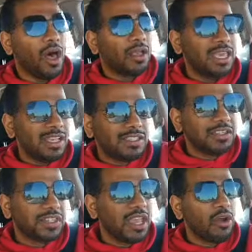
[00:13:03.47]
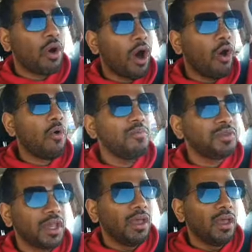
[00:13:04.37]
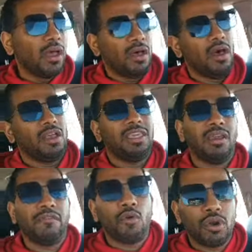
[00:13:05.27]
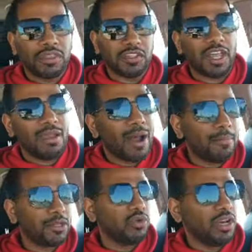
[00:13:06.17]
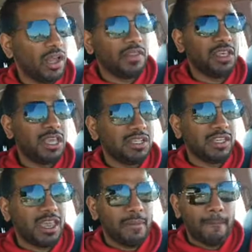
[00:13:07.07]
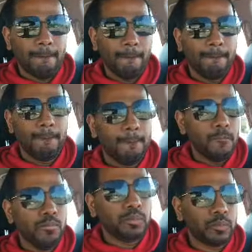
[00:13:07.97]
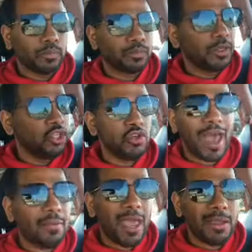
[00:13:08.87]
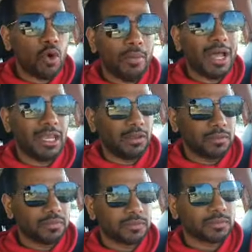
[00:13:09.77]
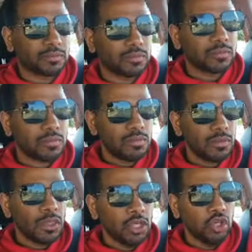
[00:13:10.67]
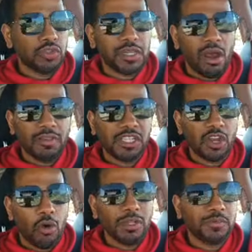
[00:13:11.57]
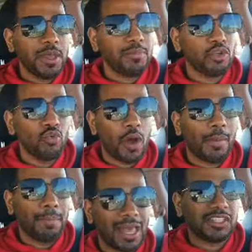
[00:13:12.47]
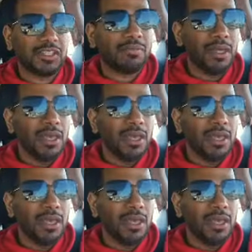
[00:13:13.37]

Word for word: kids in single homes uh, get afforded the same opportunity other kids get. You got to make more money. You see all these homeless people, you want to bless them,